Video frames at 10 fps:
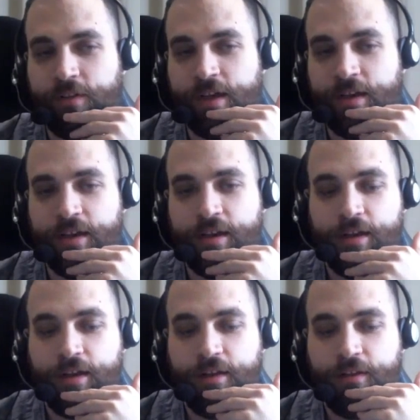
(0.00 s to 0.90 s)
that
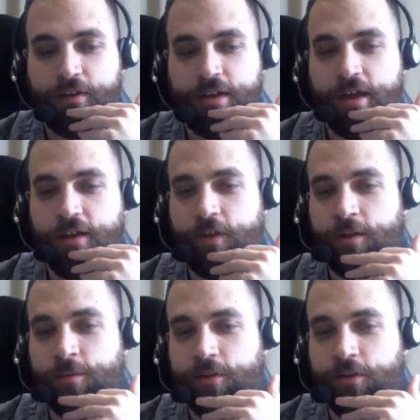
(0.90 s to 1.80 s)
they're not
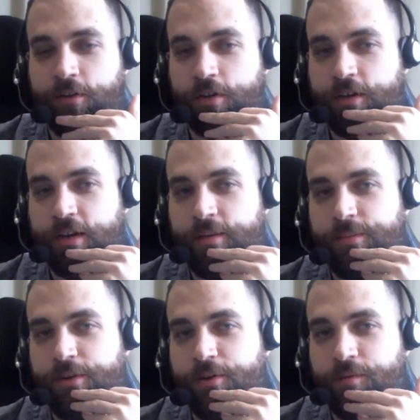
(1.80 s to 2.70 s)
available in New York yet,
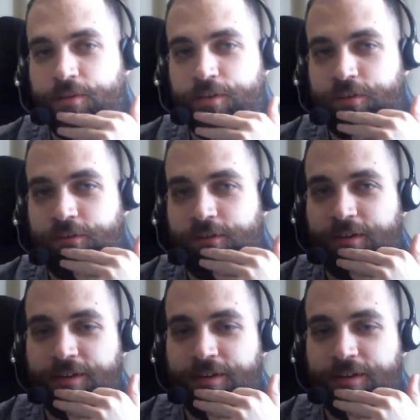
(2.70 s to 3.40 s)
but hopefully soon.